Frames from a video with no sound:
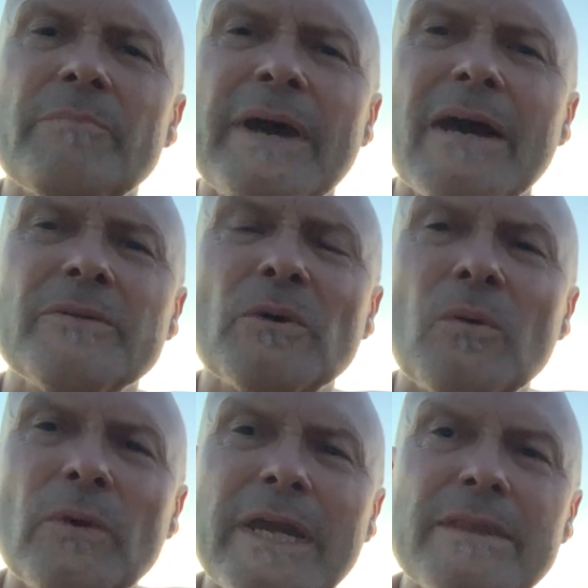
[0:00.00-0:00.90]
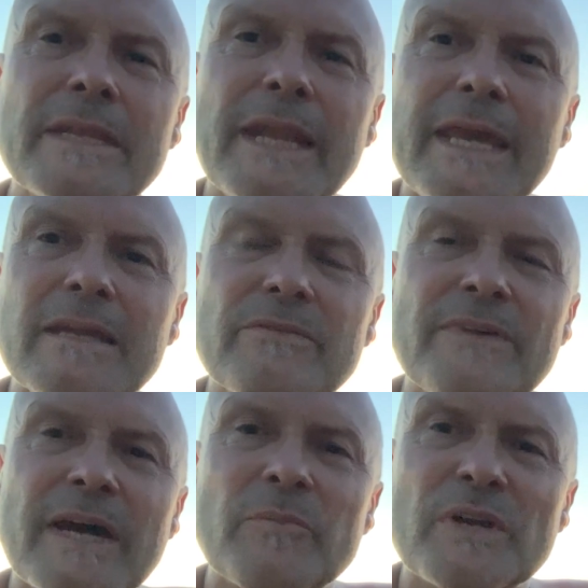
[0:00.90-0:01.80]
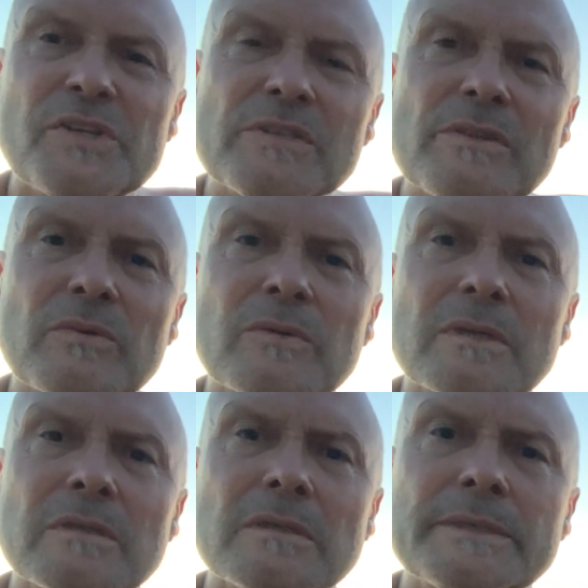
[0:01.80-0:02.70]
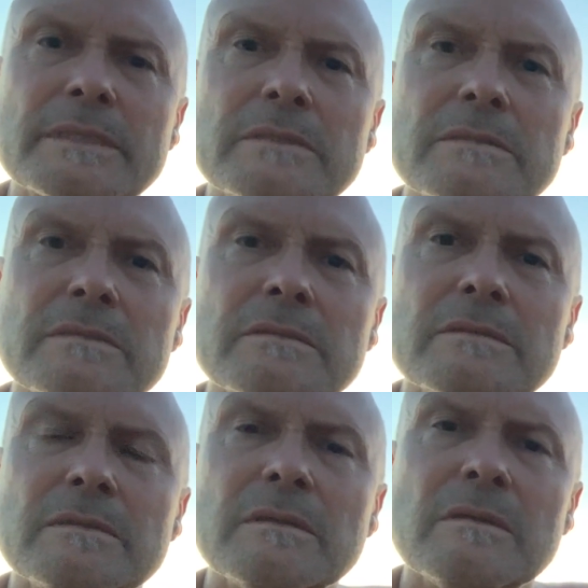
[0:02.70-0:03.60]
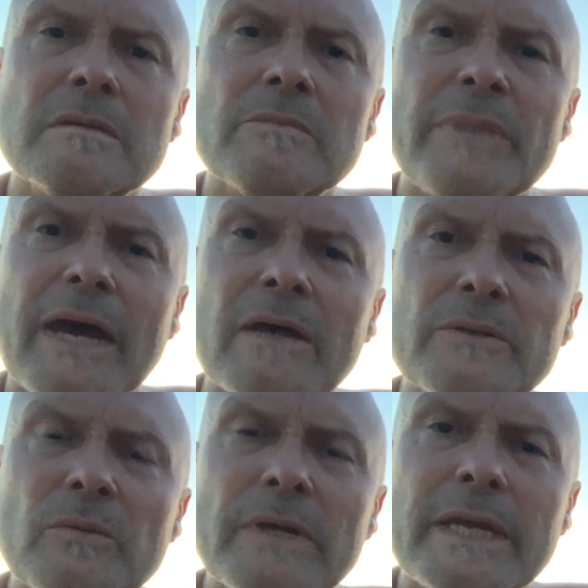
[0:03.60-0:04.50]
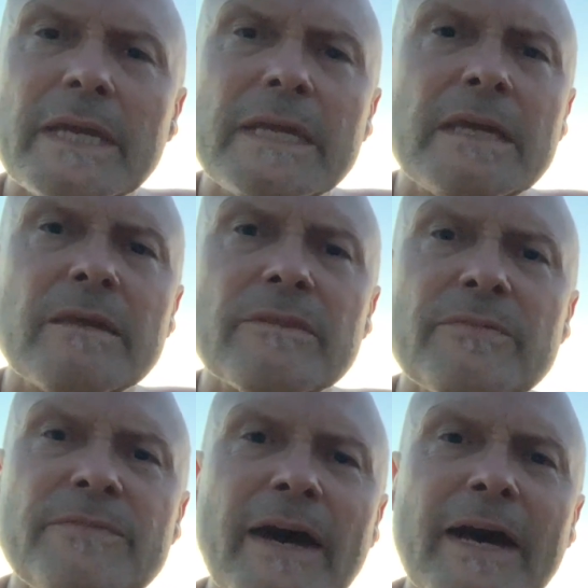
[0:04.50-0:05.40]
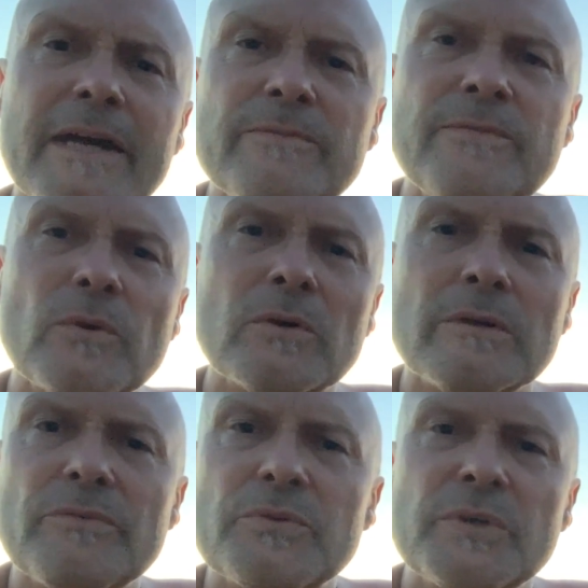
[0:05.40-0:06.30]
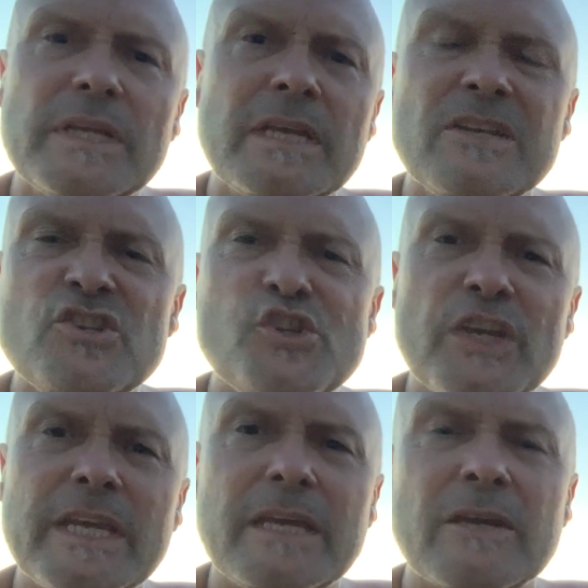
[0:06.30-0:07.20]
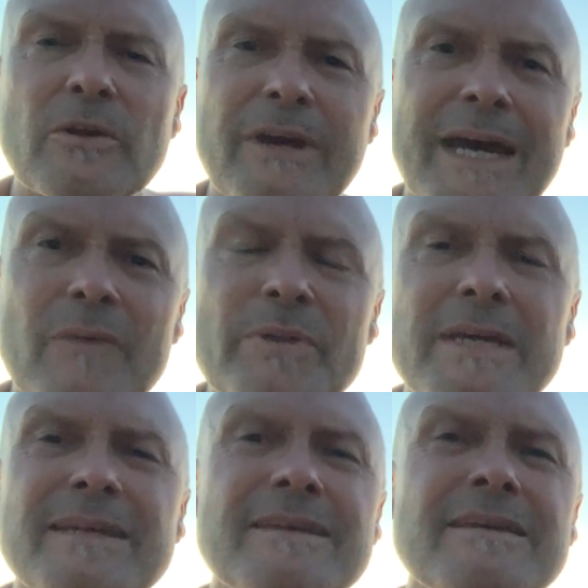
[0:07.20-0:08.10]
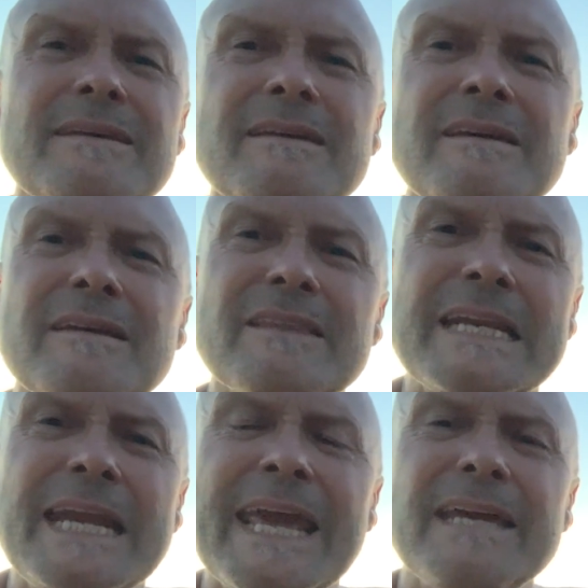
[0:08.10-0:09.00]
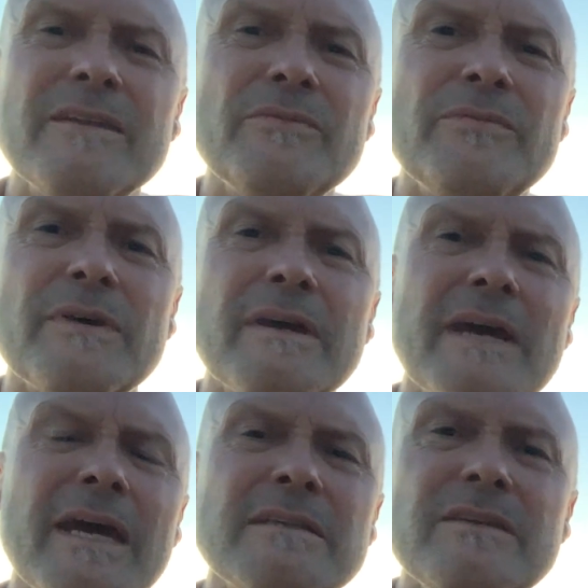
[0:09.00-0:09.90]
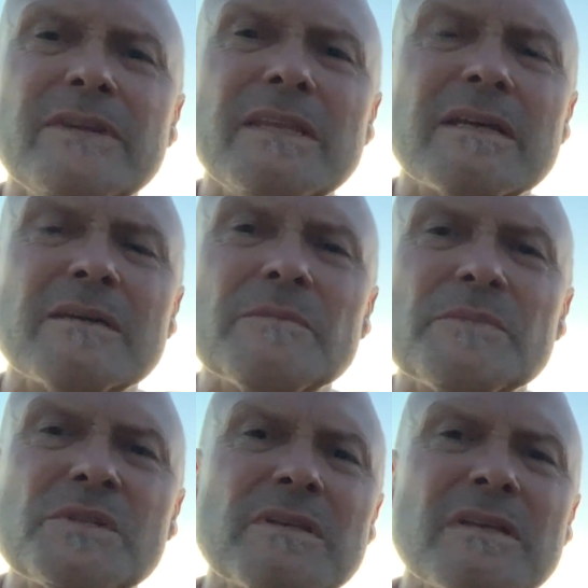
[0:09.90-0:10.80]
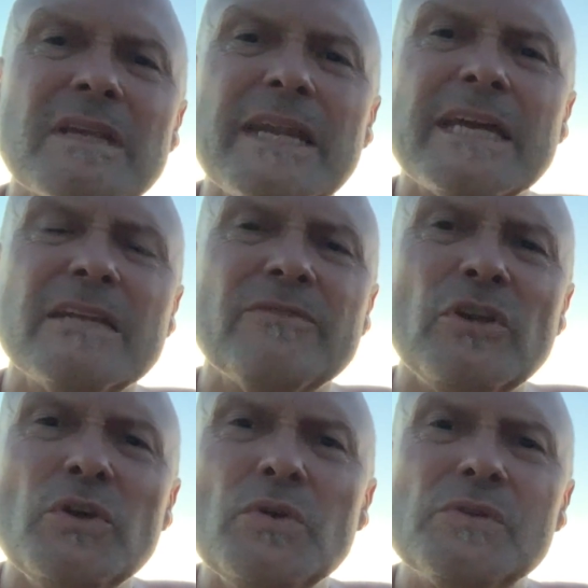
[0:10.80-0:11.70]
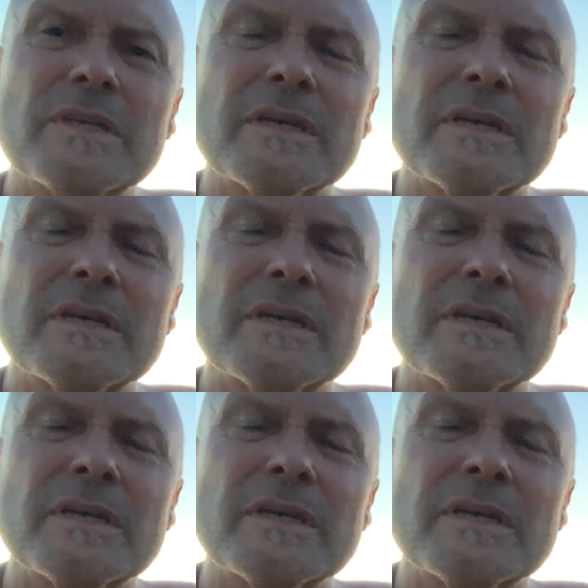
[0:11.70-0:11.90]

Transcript: Pound away the negative vibrations of the world away the 5, 4, 3 G crap. The negative activity that comes and the negative news